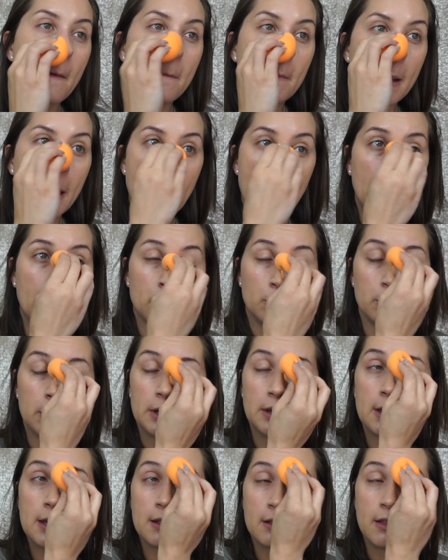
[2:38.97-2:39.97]
but I
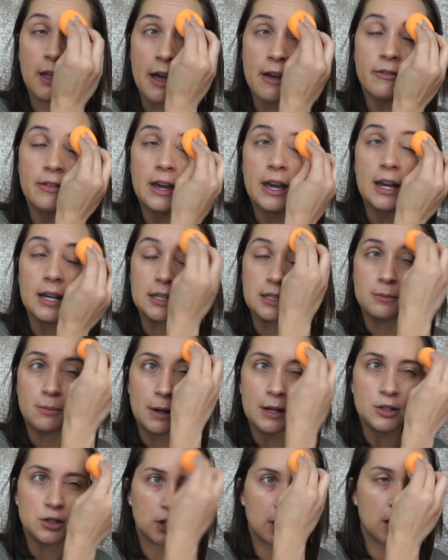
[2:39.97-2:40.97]
really love it
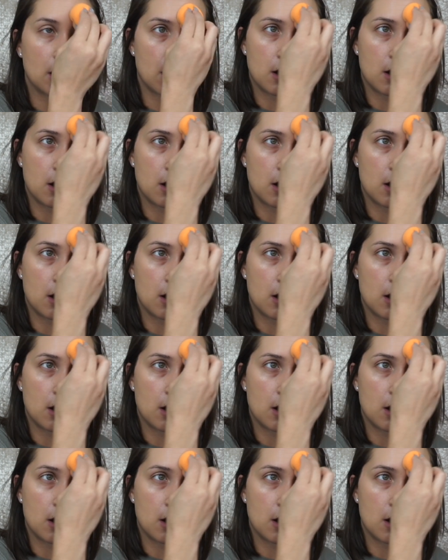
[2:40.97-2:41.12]
especially